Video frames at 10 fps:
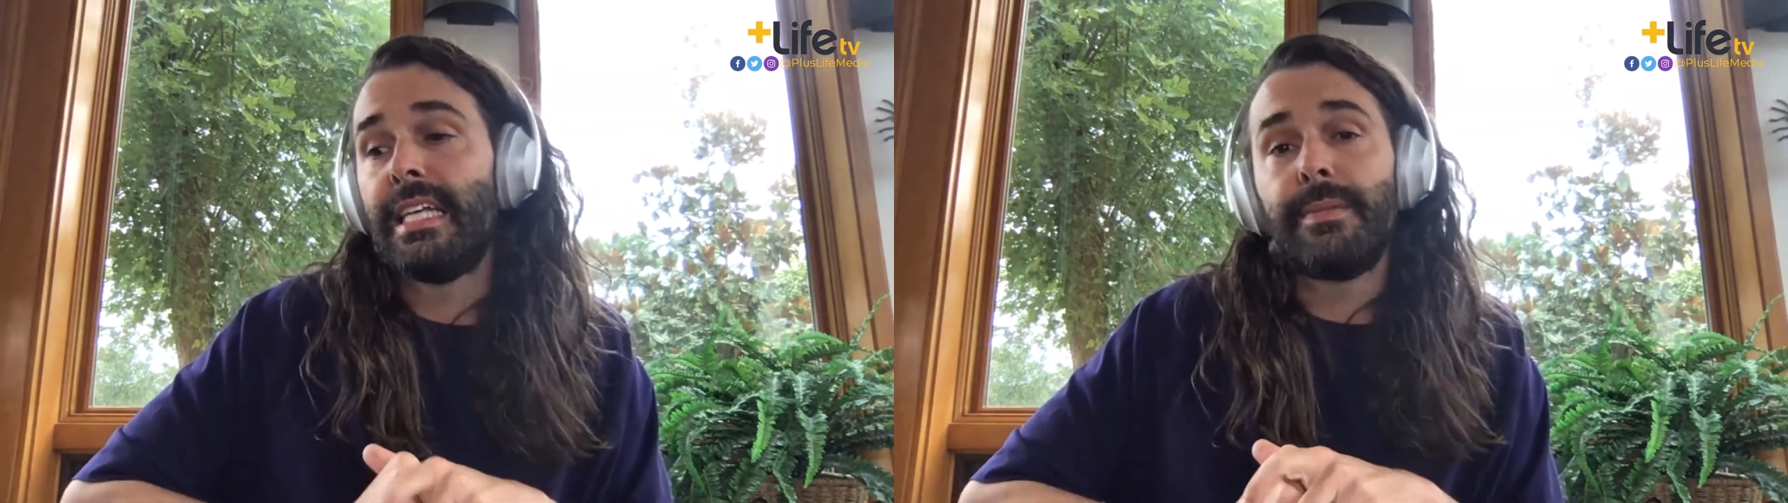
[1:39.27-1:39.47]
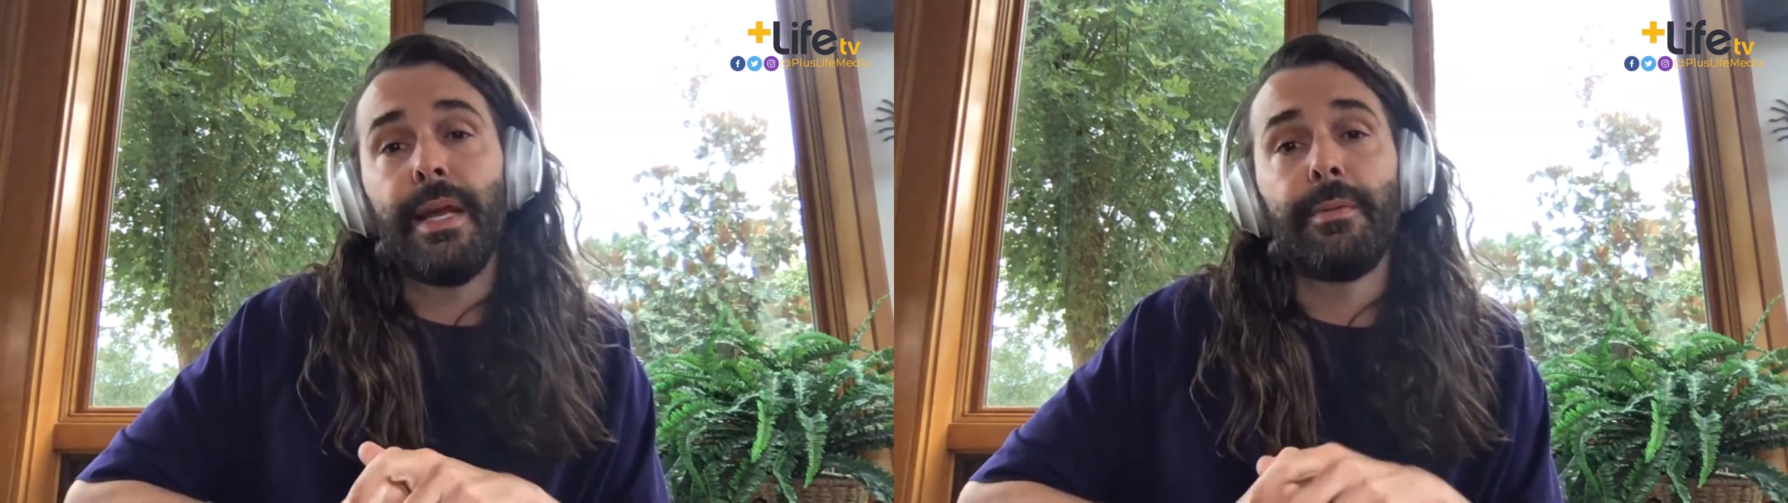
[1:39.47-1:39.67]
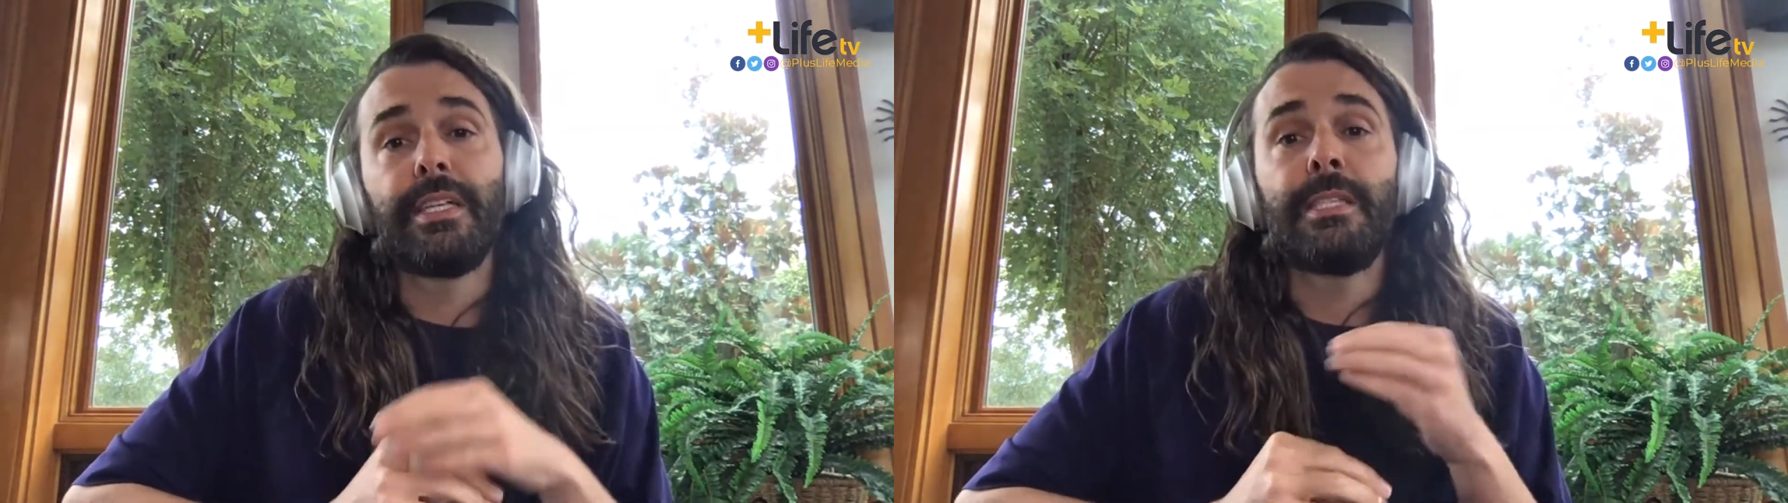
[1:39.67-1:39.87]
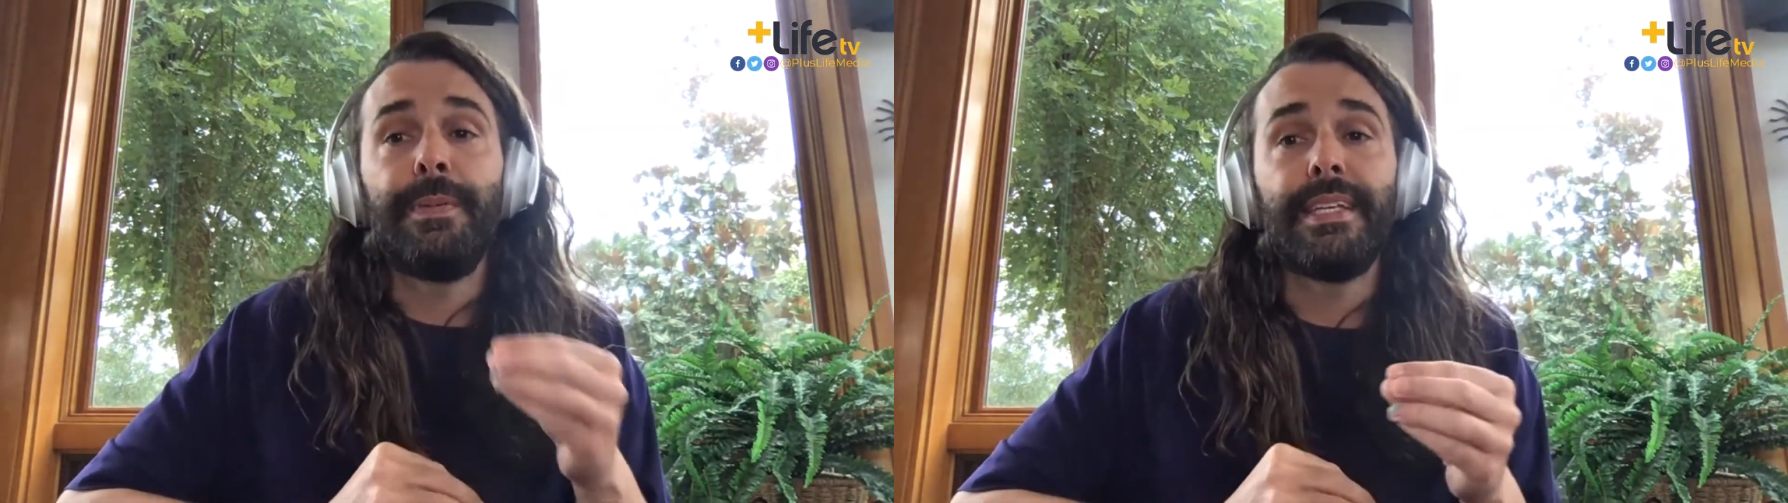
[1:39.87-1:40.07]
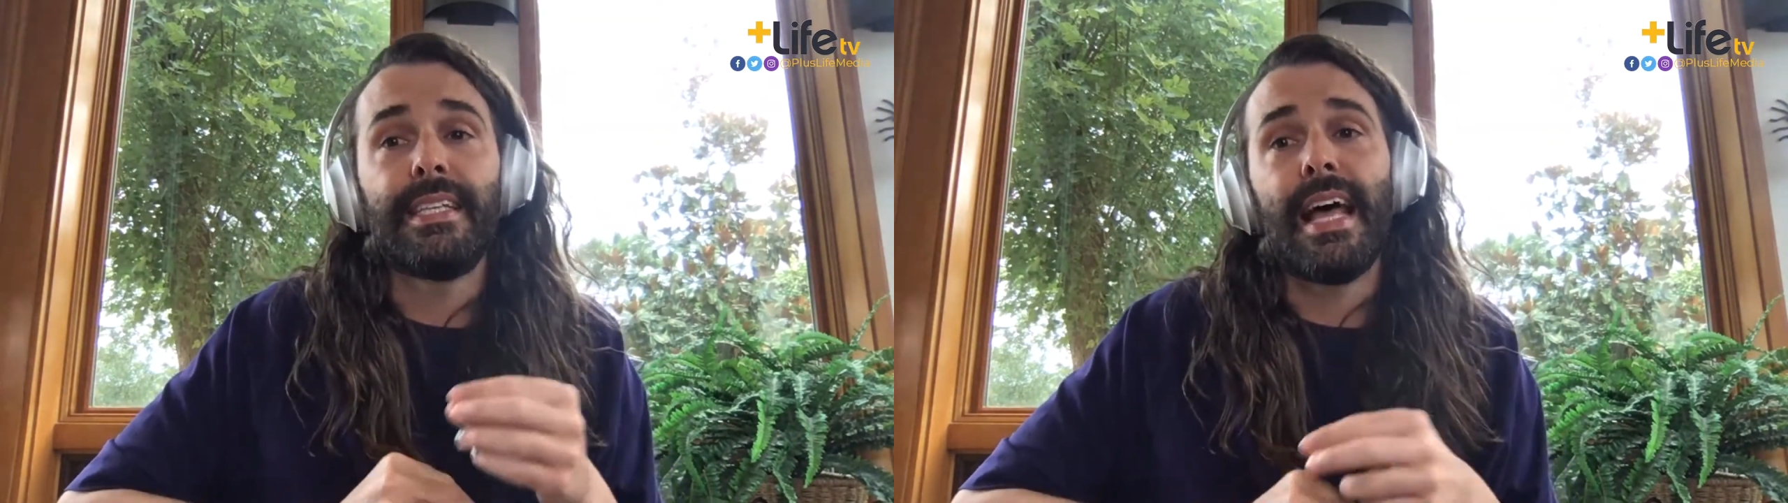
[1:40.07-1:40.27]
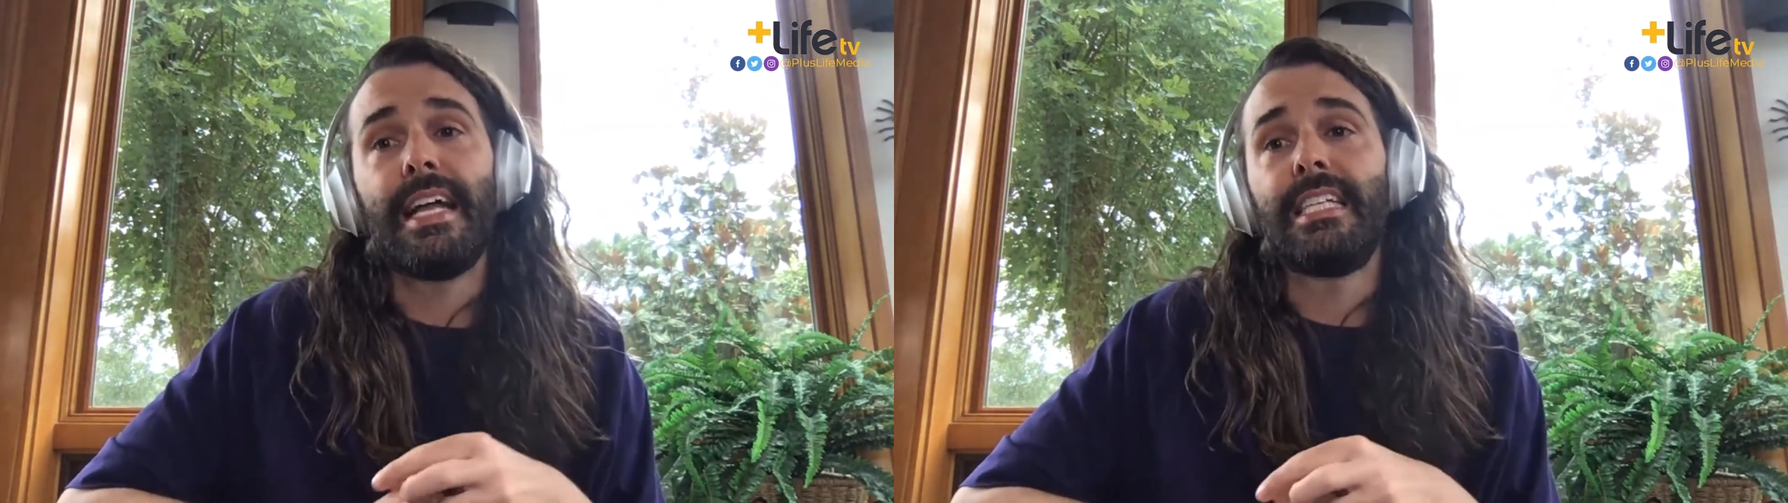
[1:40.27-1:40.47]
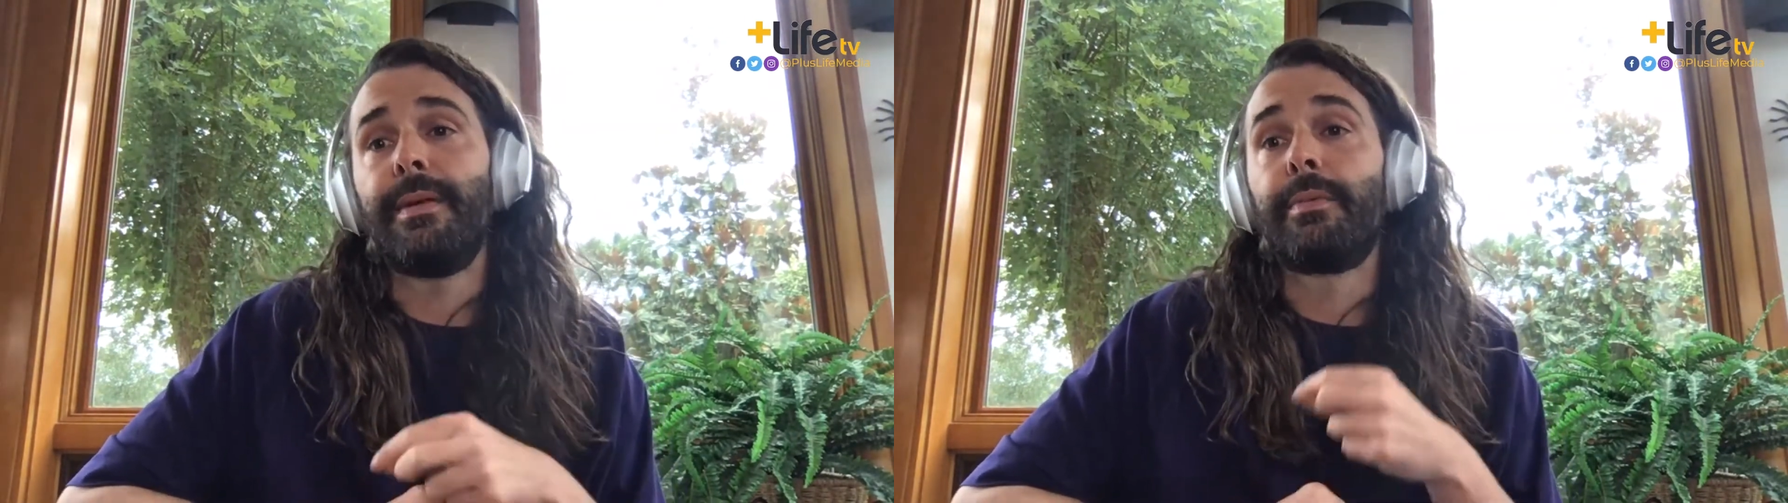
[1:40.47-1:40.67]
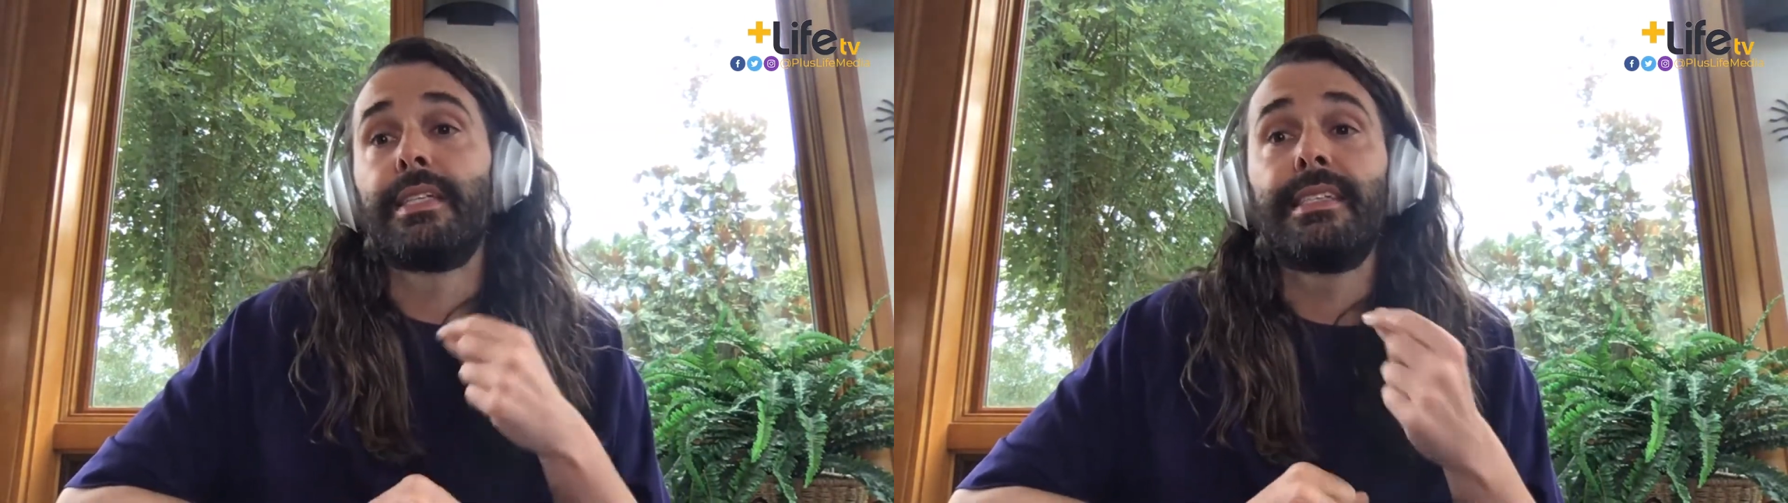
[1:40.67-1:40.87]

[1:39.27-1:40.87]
to be able to speak to that and to be able to